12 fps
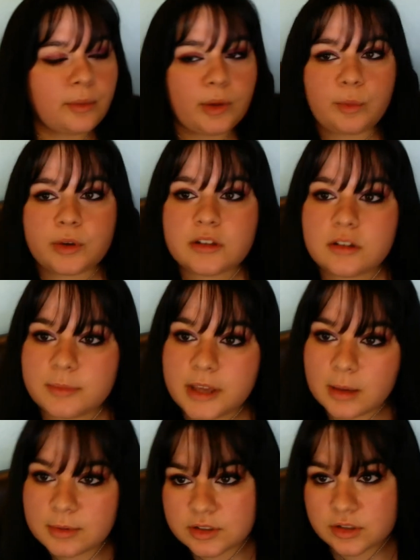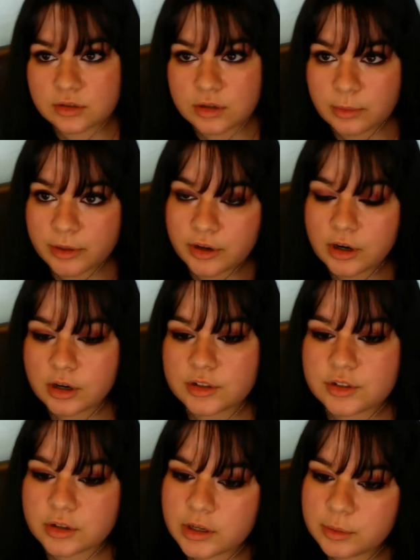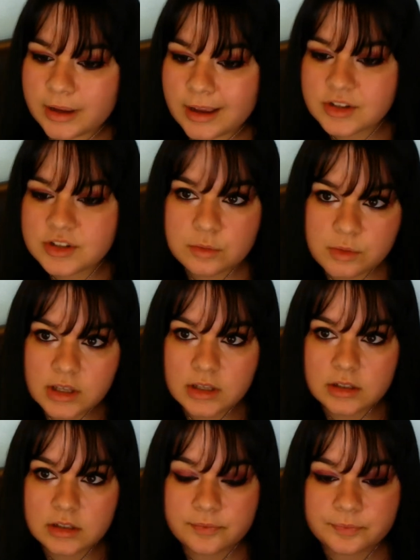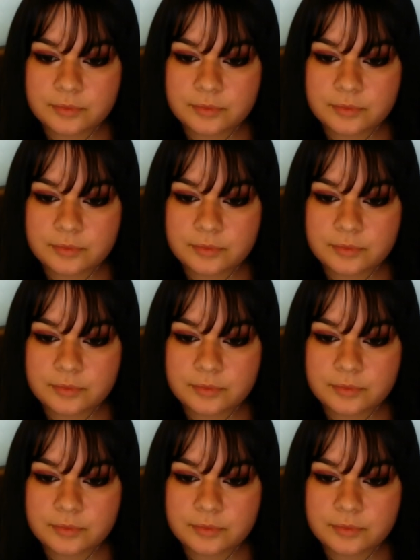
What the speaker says: we will be able to do it with her during Reaction Week,